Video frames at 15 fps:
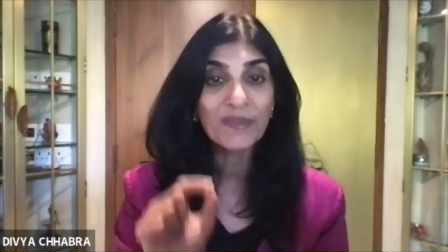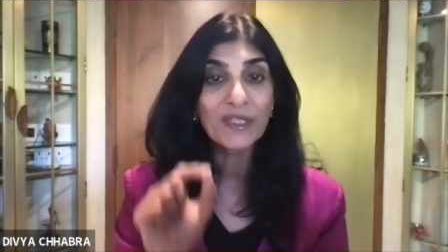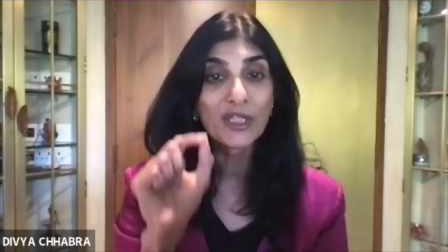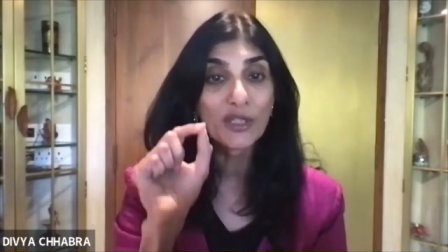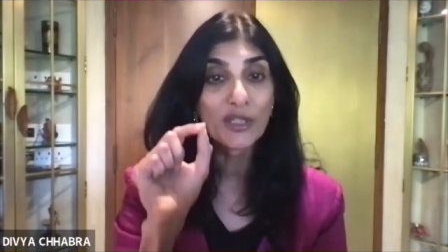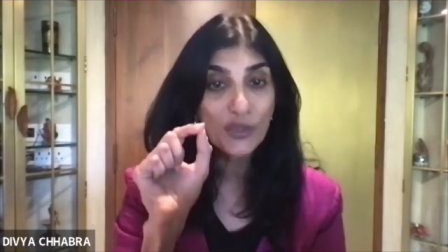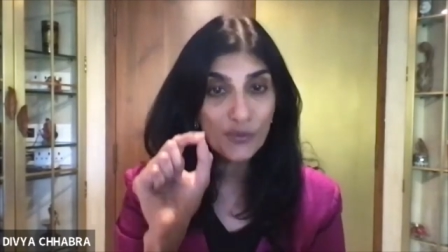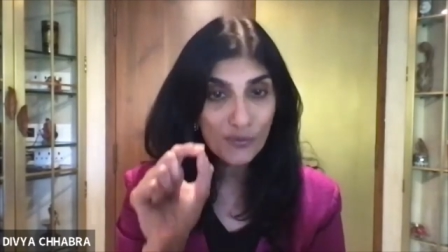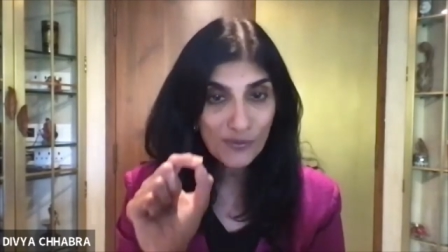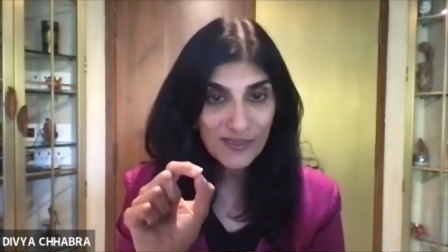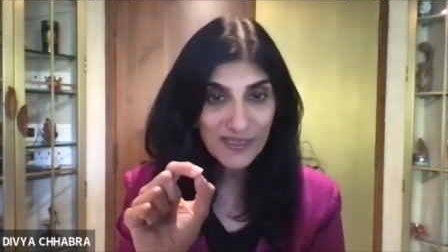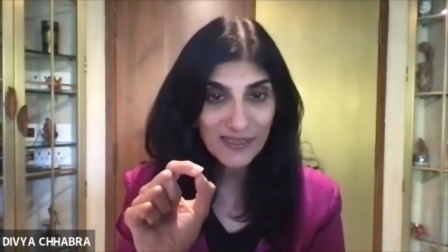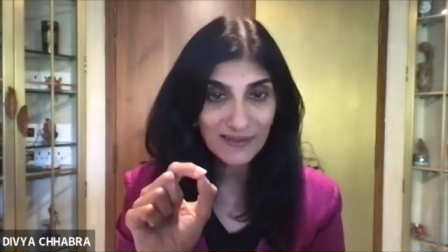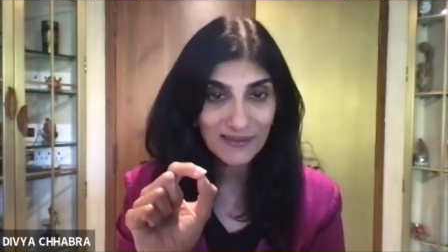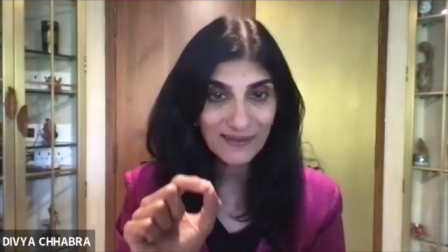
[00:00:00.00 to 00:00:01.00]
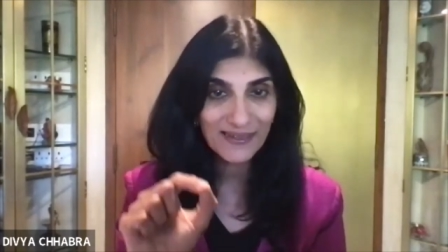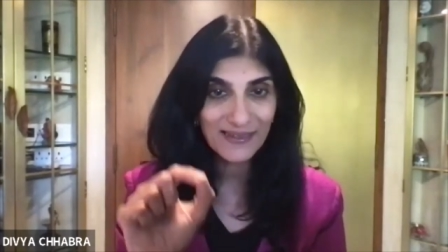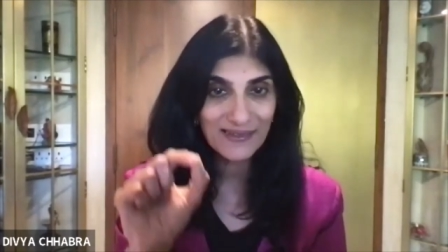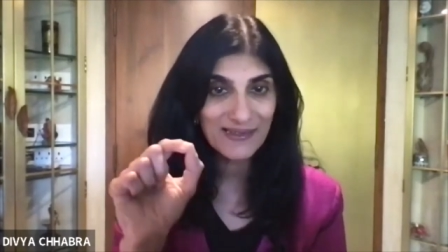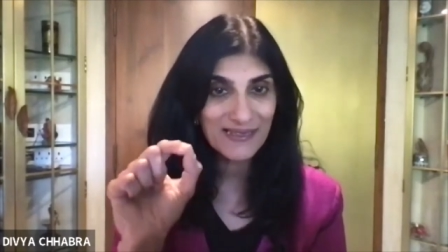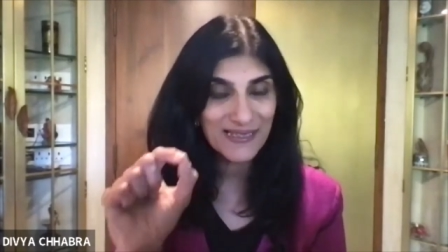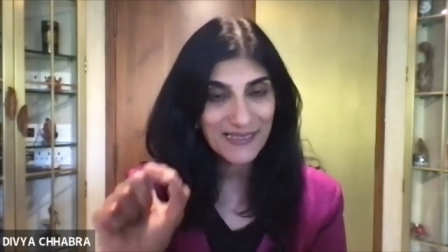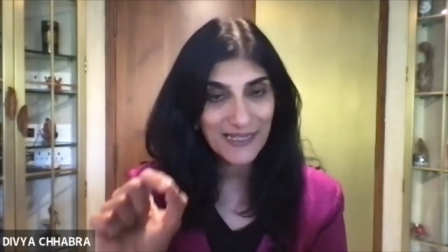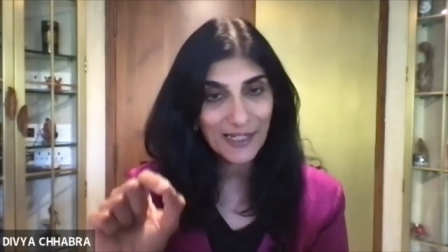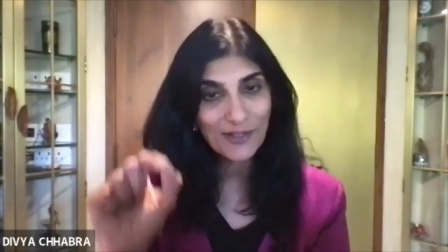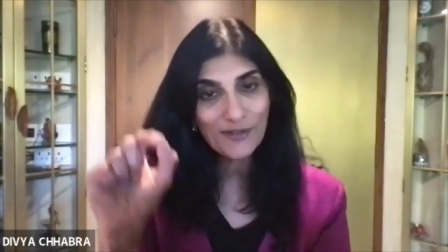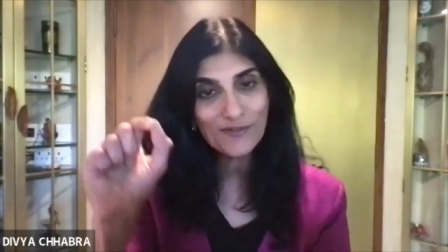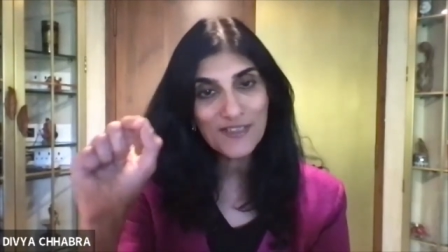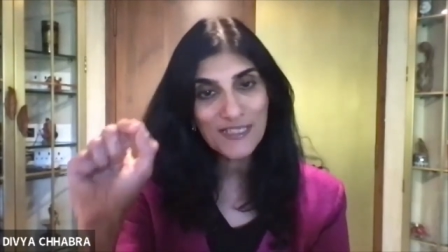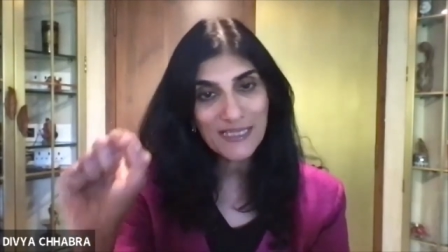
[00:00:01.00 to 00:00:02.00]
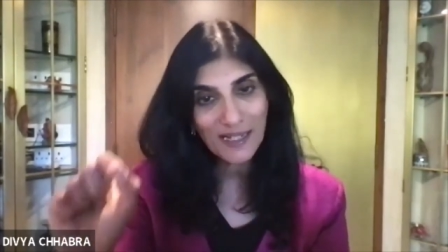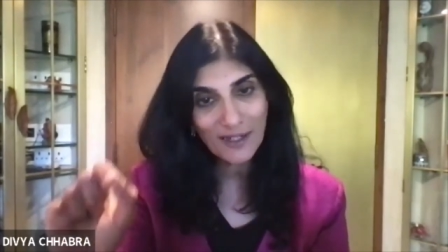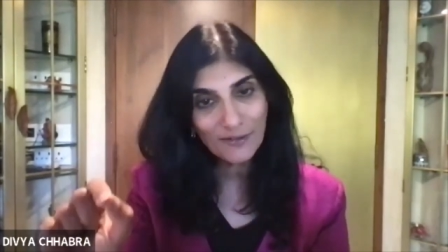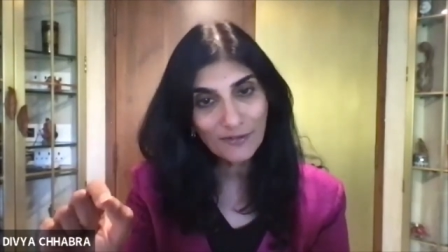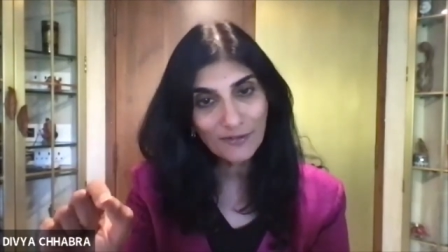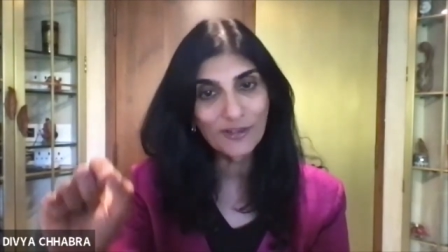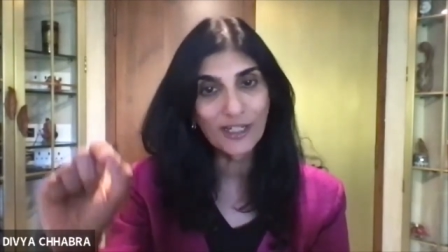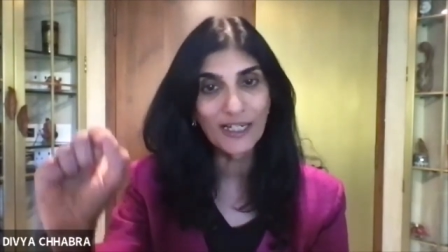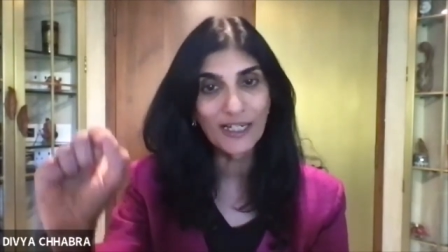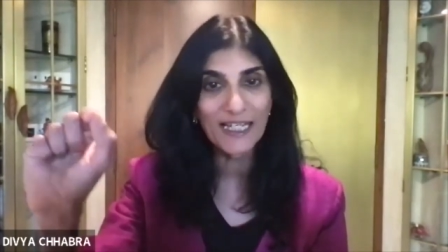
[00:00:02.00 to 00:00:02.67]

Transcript: use it instead of sulfur